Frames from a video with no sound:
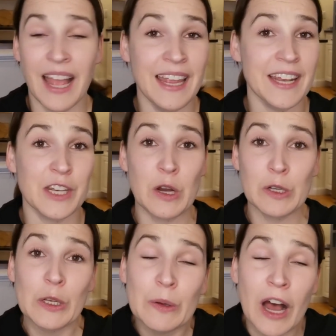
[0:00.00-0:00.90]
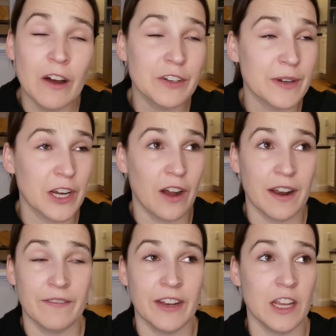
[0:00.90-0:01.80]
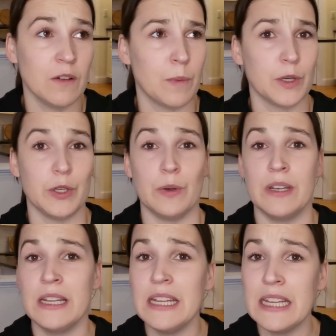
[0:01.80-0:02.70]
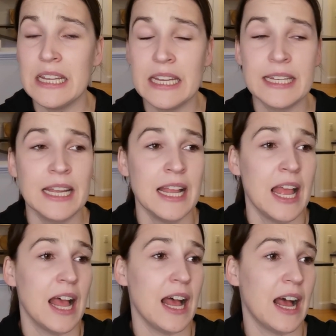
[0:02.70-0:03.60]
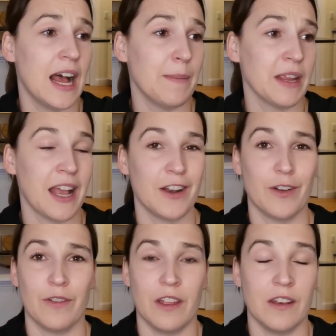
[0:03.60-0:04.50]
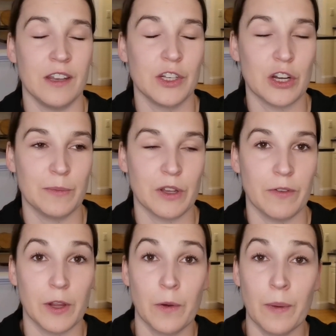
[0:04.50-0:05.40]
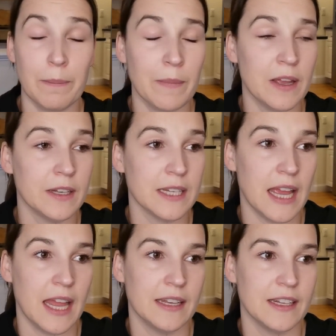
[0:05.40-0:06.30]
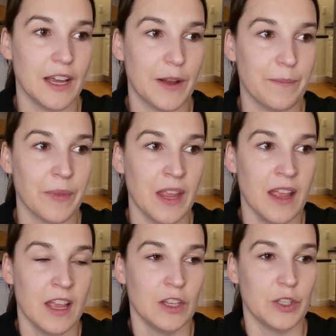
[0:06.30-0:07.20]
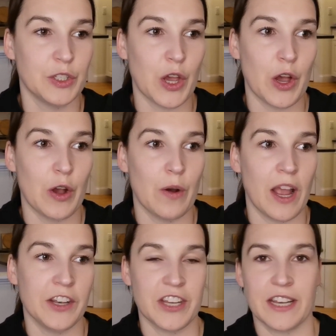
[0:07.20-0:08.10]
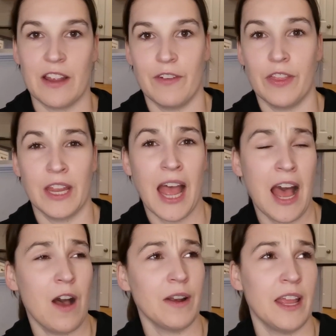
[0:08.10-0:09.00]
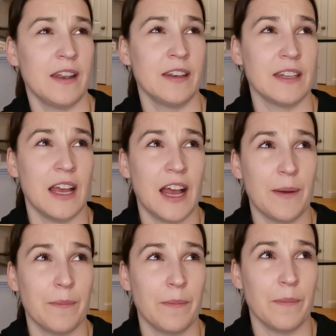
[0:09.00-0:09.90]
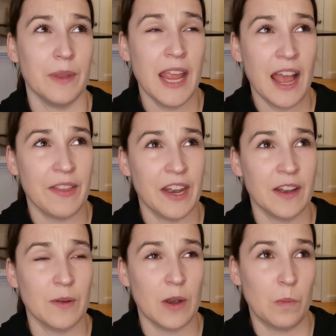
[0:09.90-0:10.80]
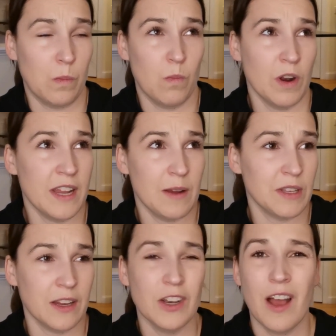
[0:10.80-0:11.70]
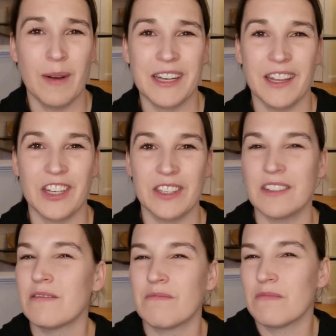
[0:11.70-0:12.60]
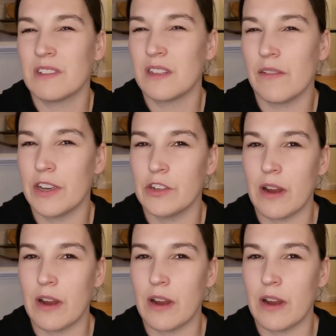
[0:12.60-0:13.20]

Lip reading: I had no clue how to record a video, what you need in terms of equipment, and so I checked everything out, and then one day I was like, you know what, I just give it a